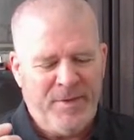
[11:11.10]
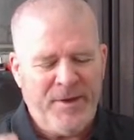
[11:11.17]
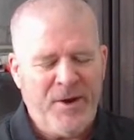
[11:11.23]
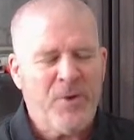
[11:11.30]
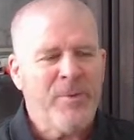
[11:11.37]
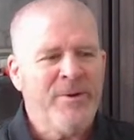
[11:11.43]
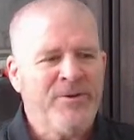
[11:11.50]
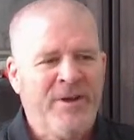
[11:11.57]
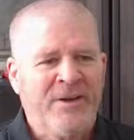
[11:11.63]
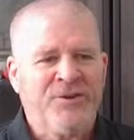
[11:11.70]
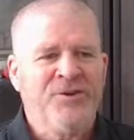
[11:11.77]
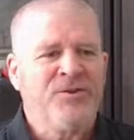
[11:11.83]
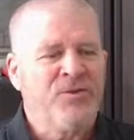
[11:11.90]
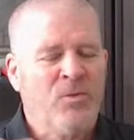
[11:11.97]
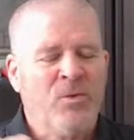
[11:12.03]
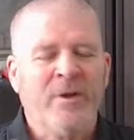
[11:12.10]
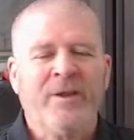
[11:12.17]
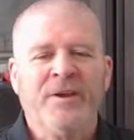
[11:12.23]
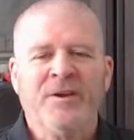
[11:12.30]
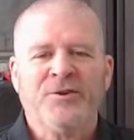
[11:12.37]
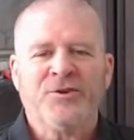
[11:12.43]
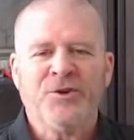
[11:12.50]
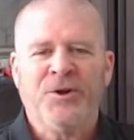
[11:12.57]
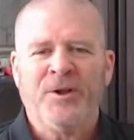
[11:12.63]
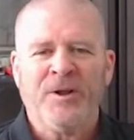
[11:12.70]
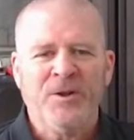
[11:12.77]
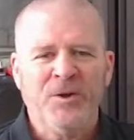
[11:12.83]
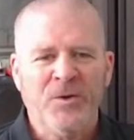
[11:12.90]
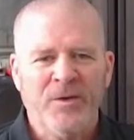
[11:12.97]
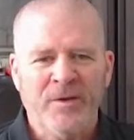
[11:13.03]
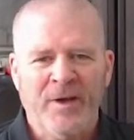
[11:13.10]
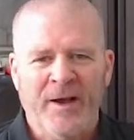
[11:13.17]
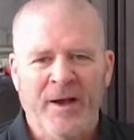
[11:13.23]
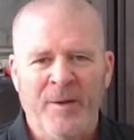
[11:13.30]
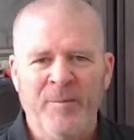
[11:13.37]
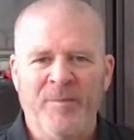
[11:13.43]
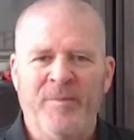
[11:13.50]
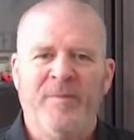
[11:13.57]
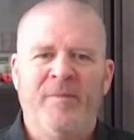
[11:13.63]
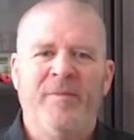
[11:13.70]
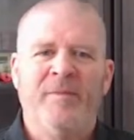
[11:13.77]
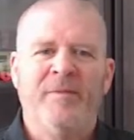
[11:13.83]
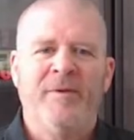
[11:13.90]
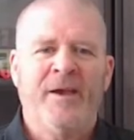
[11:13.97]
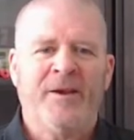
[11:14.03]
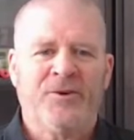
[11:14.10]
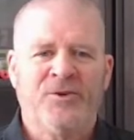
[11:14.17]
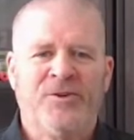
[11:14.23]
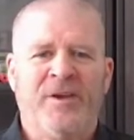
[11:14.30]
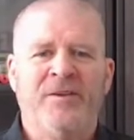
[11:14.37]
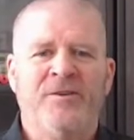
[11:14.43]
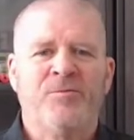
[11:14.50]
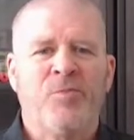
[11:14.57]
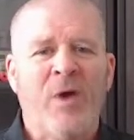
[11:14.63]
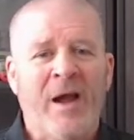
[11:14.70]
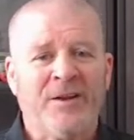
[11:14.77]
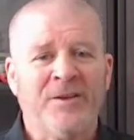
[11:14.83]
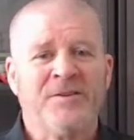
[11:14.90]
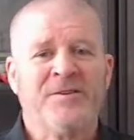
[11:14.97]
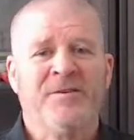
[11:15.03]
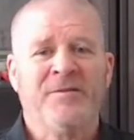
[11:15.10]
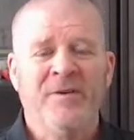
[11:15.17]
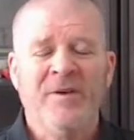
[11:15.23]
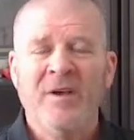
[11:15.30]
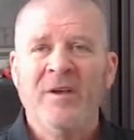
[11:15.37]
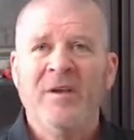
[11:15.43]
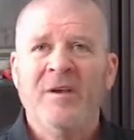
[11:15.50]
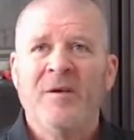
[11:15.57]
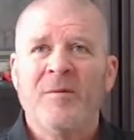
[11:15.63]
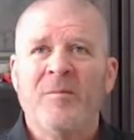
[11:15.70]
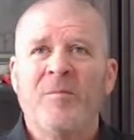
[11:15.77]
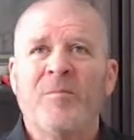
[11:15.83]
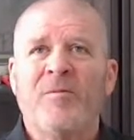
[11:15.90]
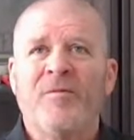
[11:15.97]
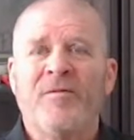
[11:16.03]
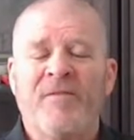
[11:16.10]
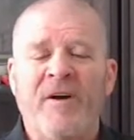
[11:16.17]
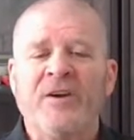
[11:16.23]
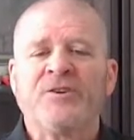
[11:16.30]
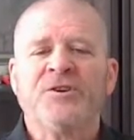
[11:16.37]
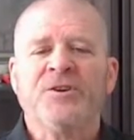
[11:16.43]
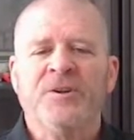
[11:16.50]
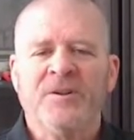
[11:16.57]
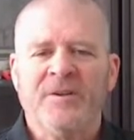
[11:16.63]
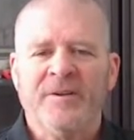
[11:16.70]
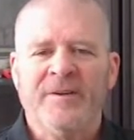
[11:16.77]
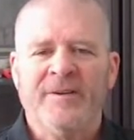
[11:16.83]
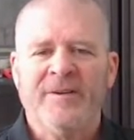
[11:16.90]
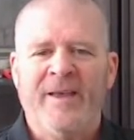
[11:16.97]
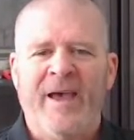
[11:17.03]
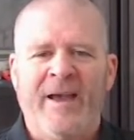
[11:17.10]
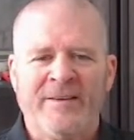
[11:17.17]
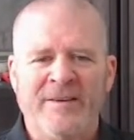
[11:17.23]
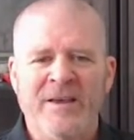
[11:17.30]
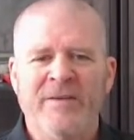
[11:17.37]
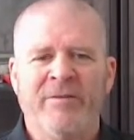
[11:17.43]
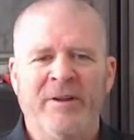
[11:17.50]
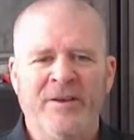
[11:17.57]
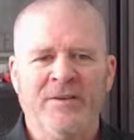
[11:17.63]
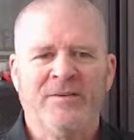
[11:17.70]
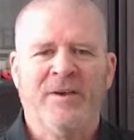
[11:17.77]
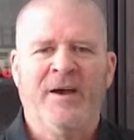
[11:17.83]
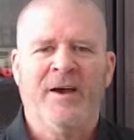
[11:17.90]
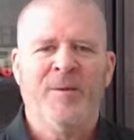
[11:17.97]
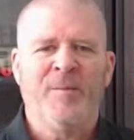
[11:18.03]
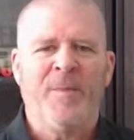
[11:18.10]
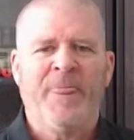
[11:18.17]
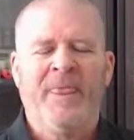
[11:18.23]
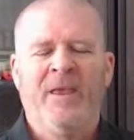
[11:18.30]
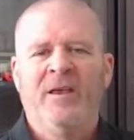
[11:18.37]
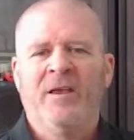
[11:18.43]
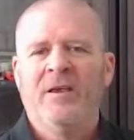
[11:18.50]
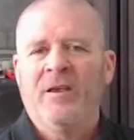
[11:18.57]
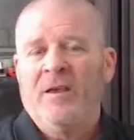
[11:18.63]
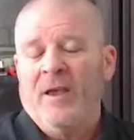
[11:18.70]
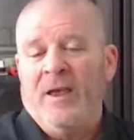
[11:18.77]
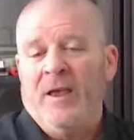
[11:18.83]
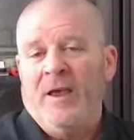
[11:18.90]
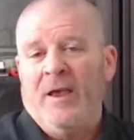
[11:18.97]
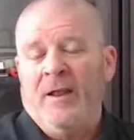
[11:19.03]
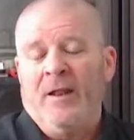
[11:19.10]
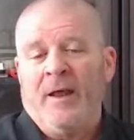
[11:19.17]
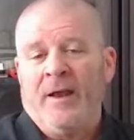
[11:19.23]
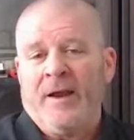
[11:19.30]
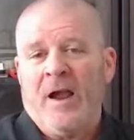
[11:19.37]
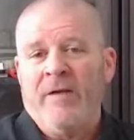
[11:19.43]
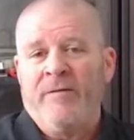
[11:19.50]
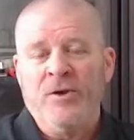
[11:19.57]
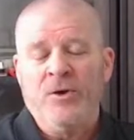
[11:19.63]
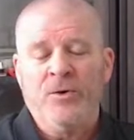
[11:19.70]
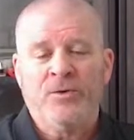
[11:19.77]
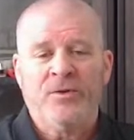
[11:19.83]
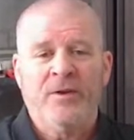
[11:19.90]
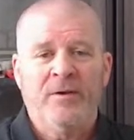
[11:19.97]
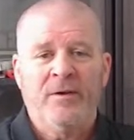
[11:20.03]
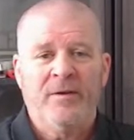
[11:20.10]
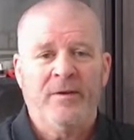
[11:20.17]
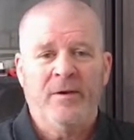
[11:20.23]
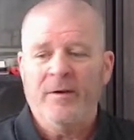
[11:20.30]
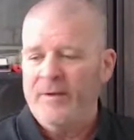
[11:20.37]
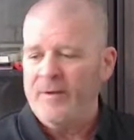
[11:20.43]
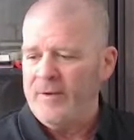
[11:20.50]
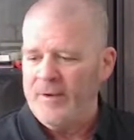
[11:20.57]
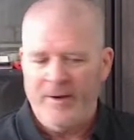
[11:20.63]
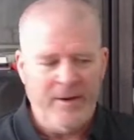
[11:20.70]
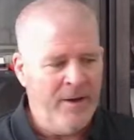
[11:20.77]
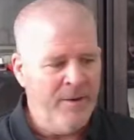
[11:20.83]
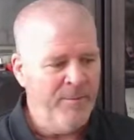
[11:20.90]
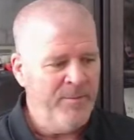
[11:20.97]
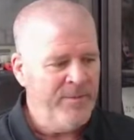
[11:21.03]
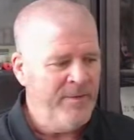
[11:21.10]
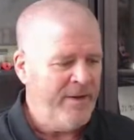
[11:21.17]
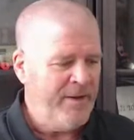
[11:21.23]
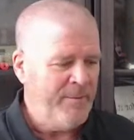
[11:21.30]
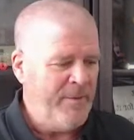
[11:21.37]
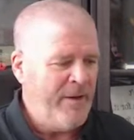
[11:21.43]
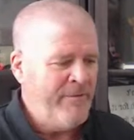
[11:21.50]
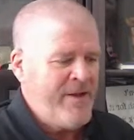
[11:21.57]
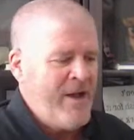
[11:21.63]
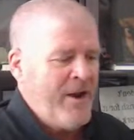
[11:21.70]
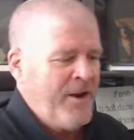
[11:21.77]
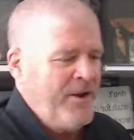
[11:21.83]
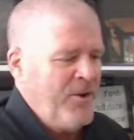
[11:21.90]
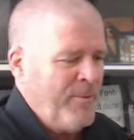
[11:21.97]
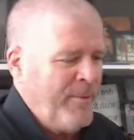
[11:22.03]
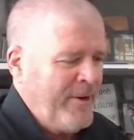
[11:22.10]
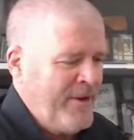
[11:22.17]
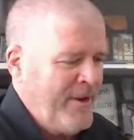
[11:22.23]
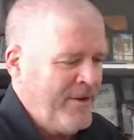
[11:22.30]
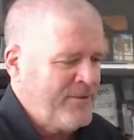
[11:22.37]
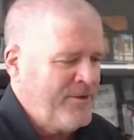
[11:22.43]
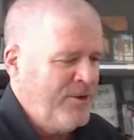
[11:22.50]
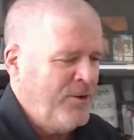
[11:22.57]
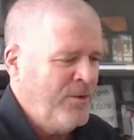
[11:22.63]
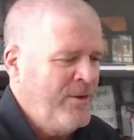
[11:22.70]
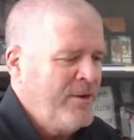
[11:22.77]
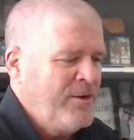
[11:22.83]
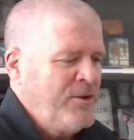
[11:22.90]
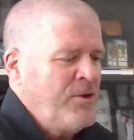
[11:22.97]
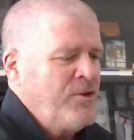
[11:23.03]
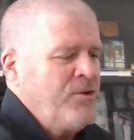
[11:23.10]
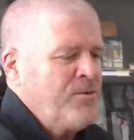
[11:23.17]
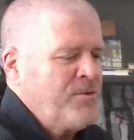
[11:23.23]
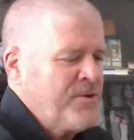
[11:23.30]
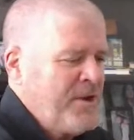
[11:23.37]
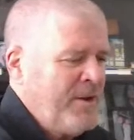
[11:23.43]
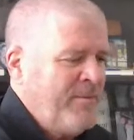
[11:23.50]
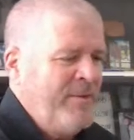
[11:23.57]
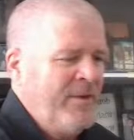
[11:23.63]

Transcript: therapy sessions really should include exercise, practice of functional activities, and like I've used, and I've got it here on my desk. You use